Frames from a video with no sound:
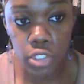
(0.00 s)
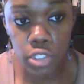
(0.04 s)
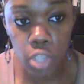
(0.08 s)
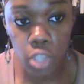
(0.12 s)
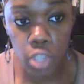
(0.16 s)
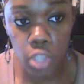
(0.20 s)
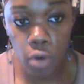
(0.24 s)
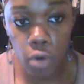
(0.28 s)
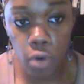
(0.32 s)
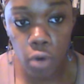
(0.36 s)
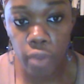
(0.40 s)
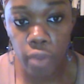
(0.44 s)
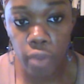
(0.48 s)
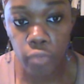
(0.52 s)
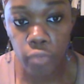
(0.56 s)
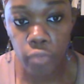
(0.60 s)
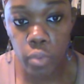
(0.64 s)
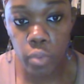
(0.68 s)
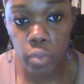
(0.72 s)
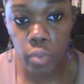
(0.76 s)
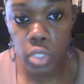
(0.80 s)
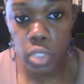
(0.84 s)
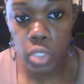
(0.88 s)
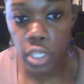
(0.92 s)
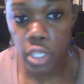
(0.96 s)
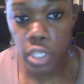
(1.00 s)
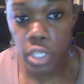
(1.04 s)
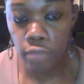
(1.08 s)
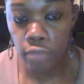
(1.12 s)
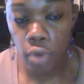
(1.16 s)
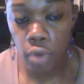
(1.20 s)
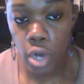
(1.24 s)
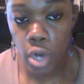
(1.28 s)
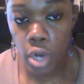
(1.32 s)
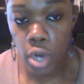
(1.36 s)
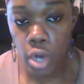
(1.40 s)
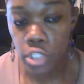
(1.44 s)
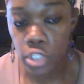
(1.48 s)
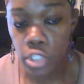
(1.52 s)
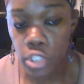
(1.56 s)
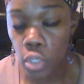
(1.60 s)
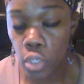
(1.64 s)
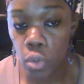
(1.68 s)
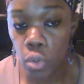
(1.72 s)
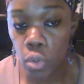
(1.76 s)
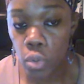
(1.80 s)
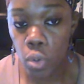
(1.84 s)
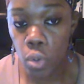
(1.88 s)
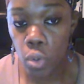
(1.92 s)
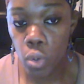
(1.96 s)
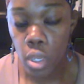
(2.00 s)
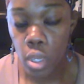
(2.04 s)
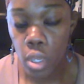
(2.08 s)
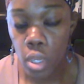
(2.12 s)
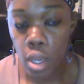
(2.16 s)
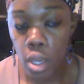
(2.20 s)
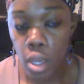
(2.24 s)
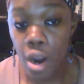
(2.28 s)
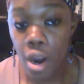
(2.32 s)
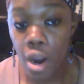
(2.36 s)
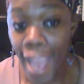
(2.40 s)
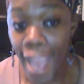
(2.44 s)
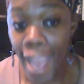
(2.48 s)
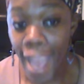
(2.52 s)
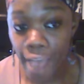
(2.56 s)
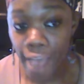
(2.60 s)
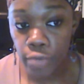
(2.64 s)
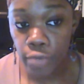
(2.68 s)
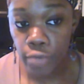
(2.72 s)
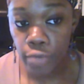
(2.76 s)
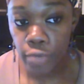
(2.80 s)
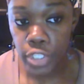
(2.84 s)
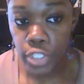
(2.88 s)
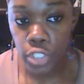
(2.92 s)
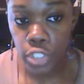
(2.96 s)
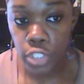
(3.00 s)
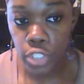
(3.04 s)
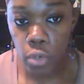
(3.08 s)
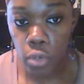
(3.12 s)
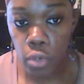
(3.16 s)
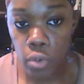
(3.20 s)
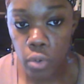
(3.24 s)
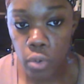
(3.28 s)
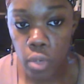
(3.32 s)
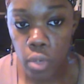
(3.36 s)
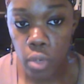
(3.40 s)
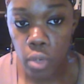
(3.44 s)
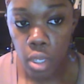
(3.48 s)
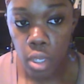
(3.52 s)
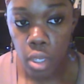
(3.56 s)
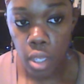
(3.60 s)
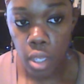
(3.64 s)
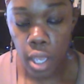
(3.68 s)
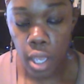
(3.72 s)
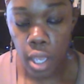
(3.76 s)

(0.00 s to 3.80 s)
So if we were looking for our average total